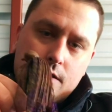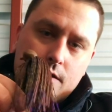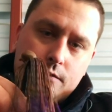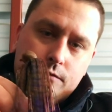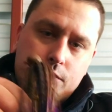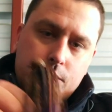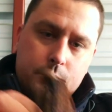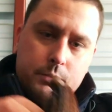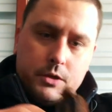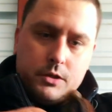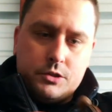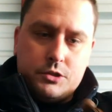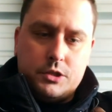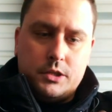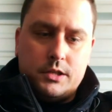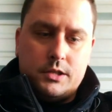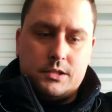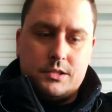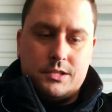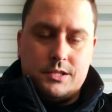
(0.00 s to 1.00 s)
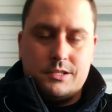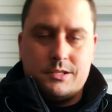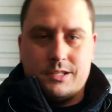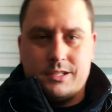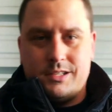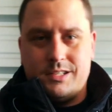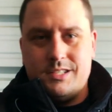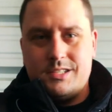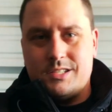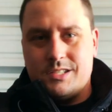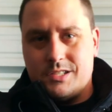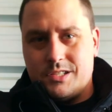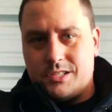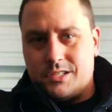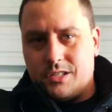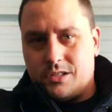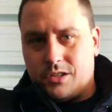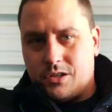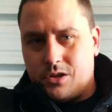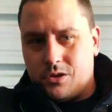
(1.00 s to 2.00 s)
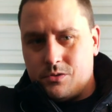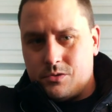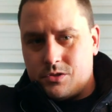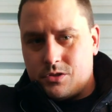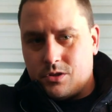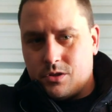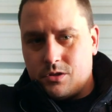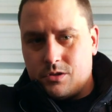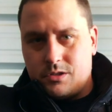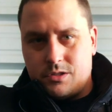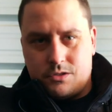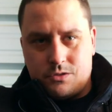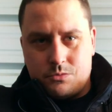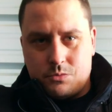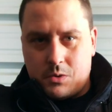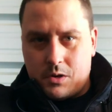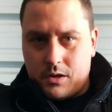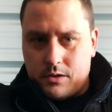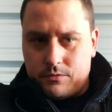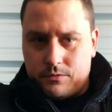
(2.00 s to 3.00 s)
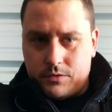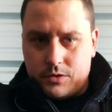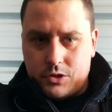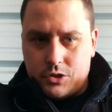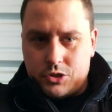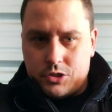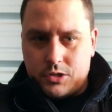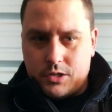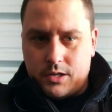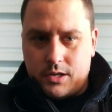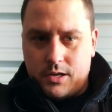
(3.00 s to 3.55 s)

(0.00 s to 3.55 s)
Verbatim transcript: football jigs, is like this is a silicone skirt. This is what I'd fish